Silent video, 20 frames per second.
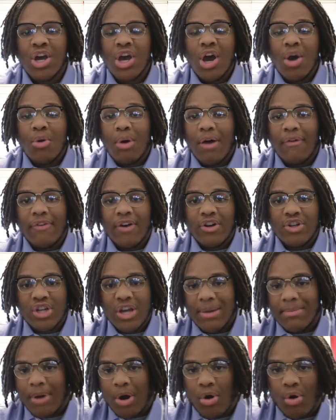Waffle House, you
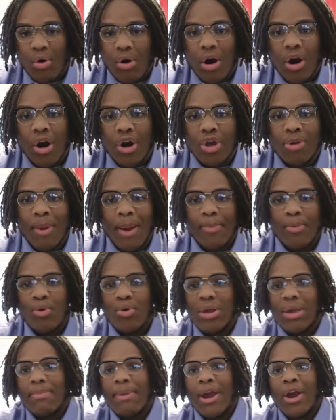have my whole heart. You're my
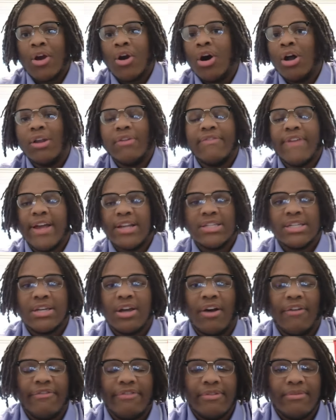Pookie Bear, all of that
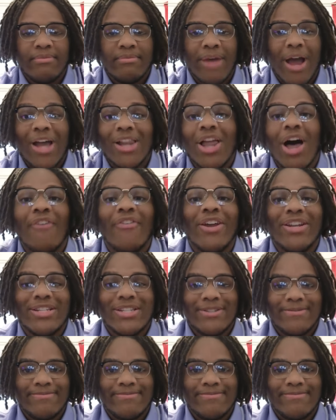stuff. I love it.